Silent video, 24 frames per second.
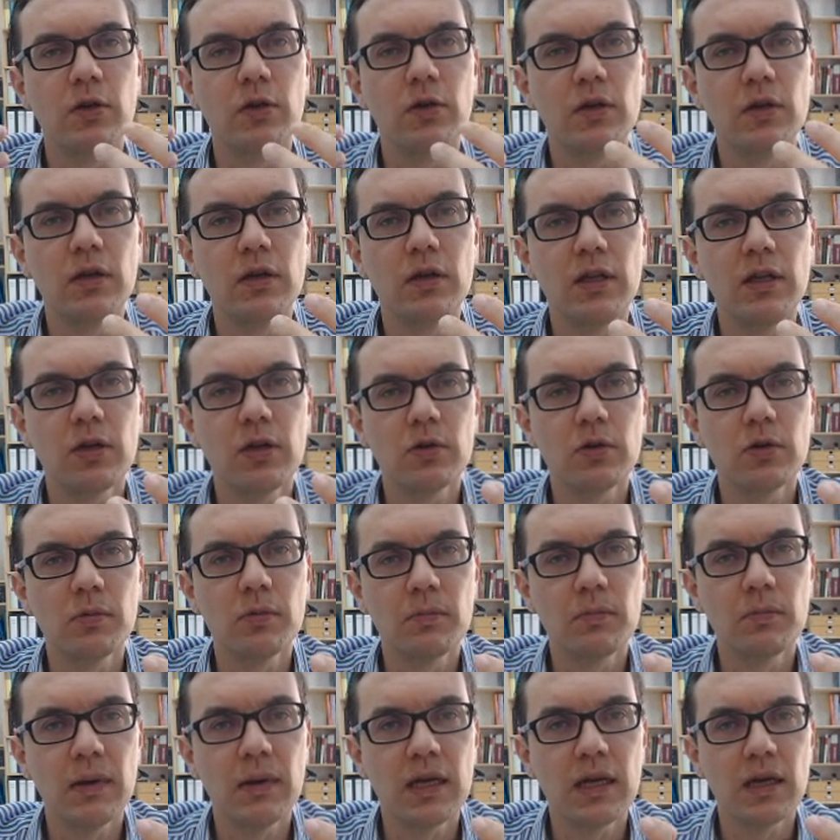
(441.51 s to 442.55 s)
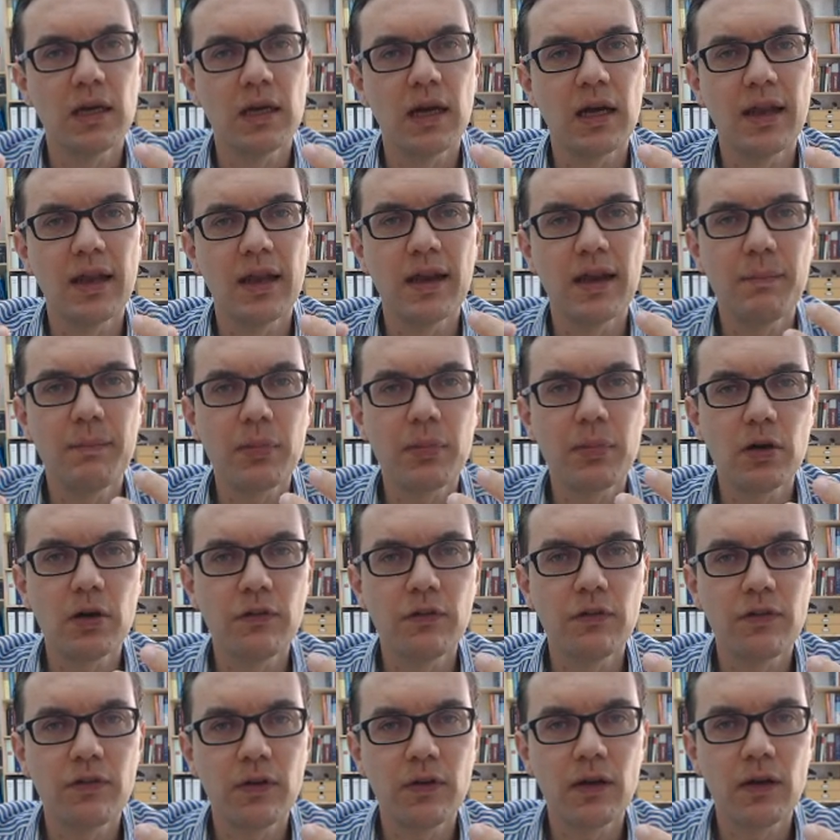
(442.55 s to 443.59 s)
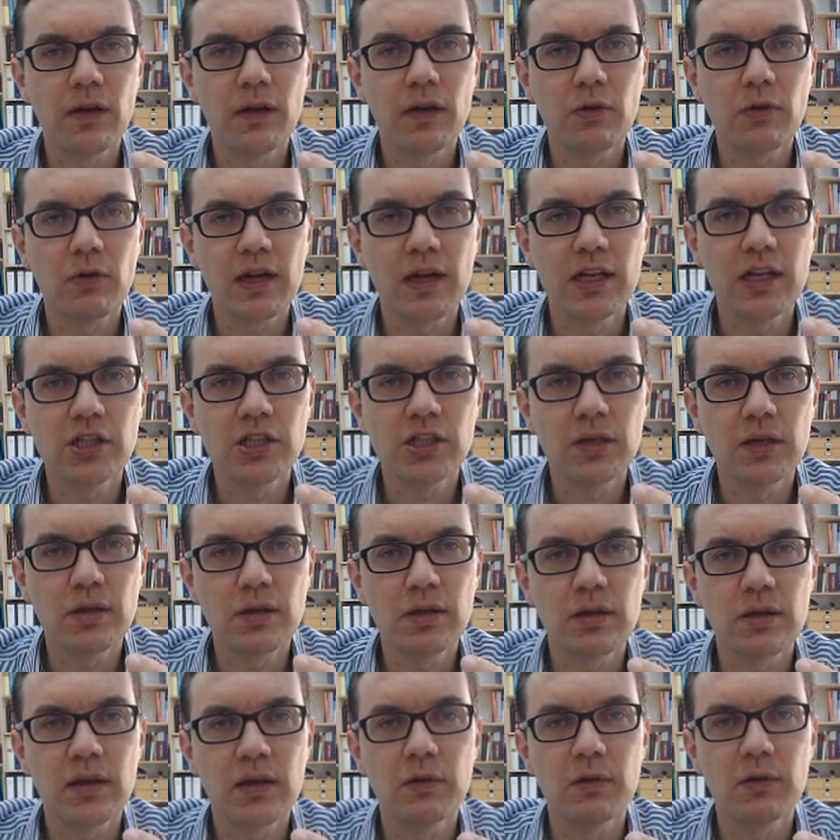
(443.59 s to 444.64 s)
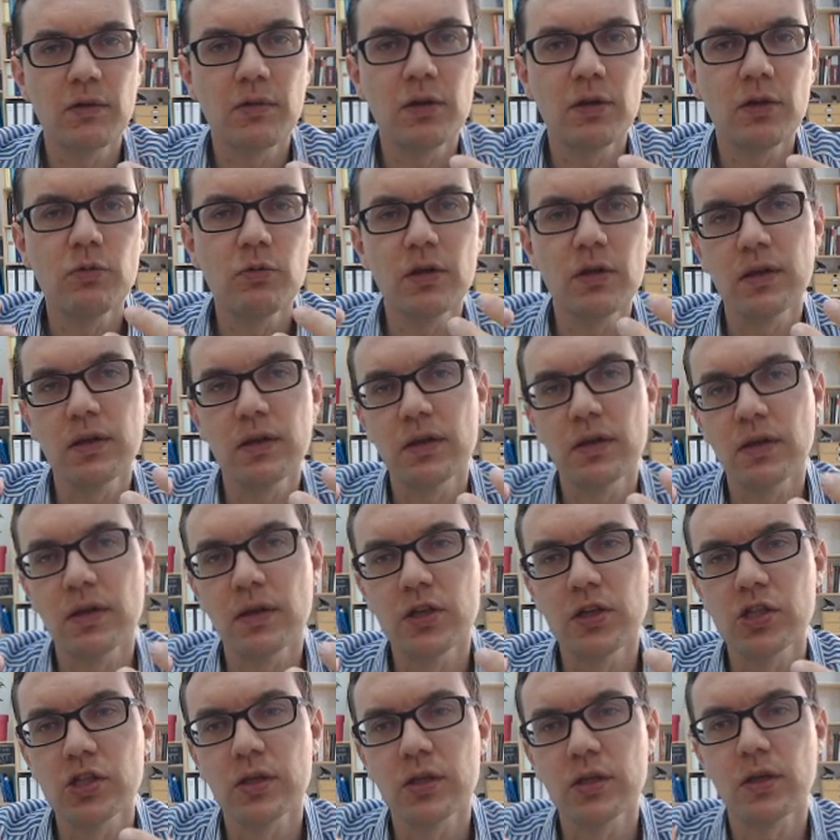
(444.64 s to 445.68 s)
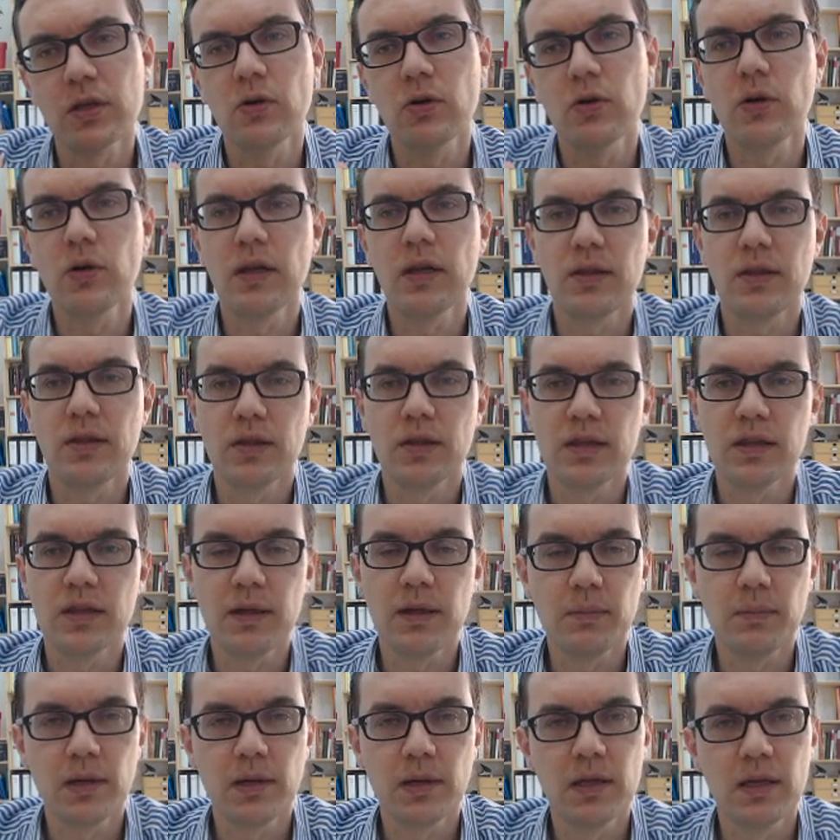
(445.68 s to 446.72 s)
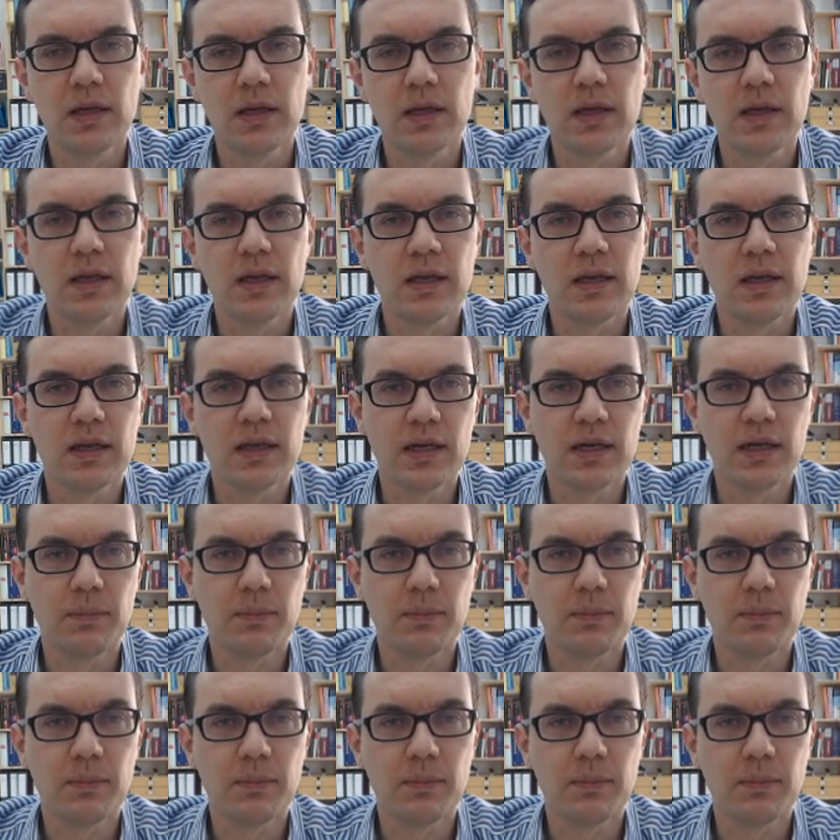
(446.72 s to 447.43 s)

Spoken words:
need to make a number of locations and we do these decisions all at the same time.